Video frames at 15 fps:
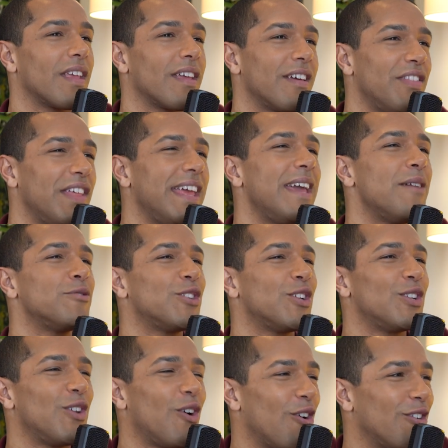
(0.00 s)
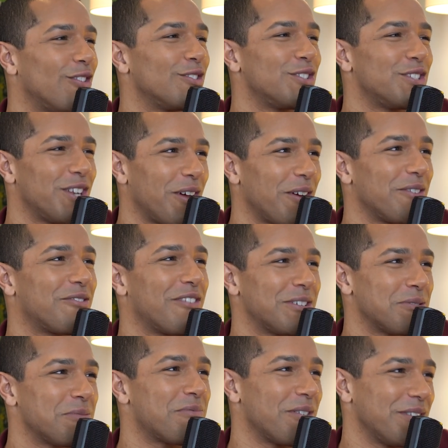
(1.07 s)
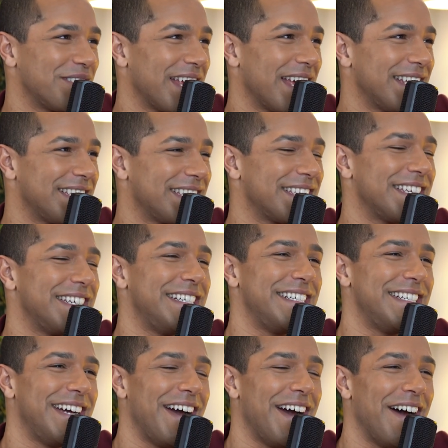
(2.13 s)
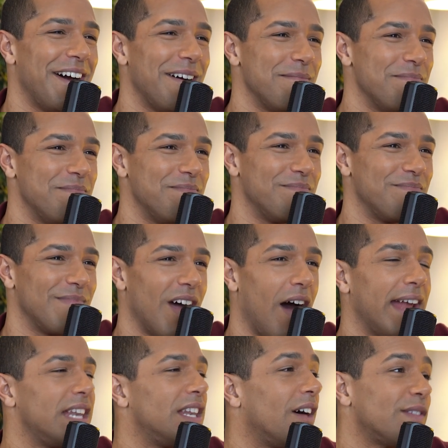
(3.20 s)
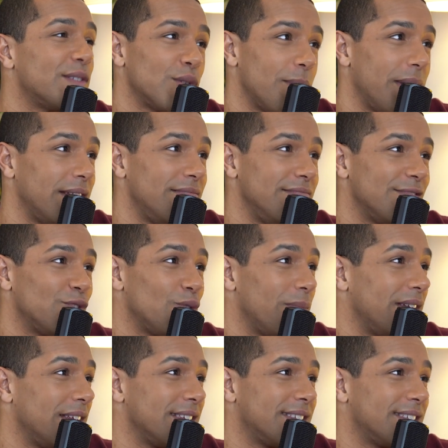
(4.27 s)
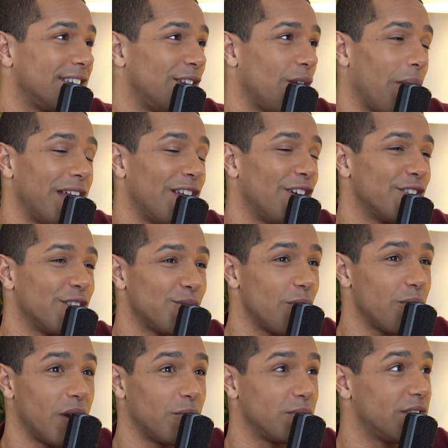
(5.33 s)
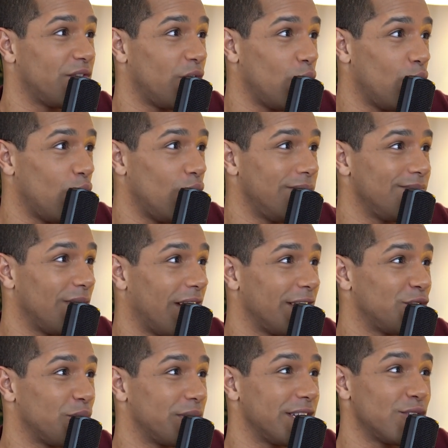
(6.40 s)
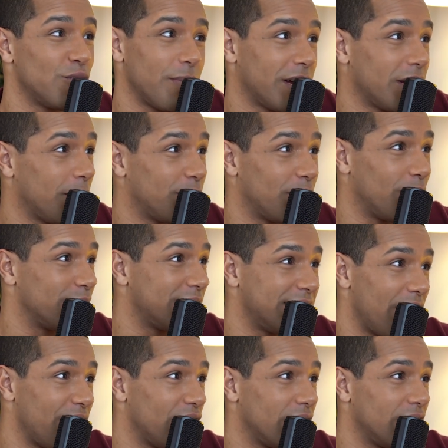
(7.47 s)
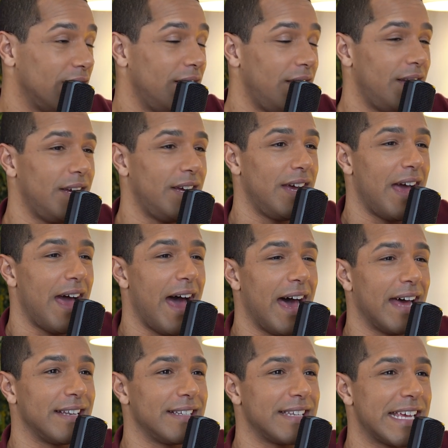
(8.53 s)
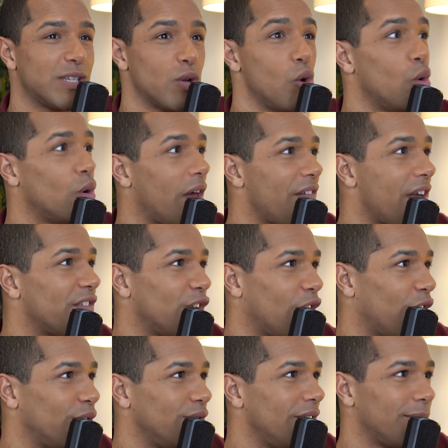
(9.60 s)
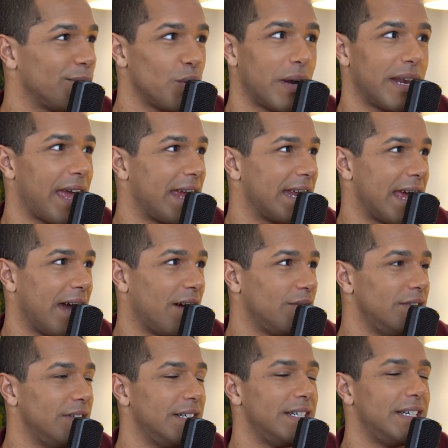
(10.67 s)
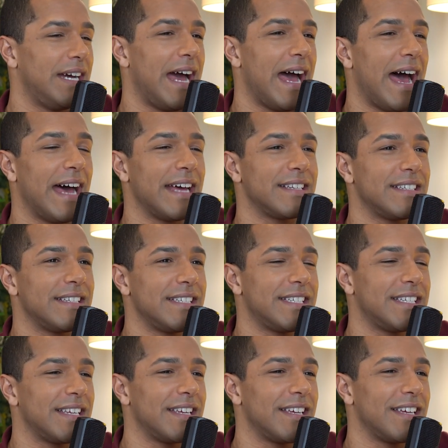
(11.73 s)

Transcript: I think it was a long, slow, gradual process. Right. Um, I love swimming. Swimming is, you know, I learnt to swim when I was four. I joined a swimming club when I was seven. Mm. And it's all I've ever known. I'm twenty-eight now. And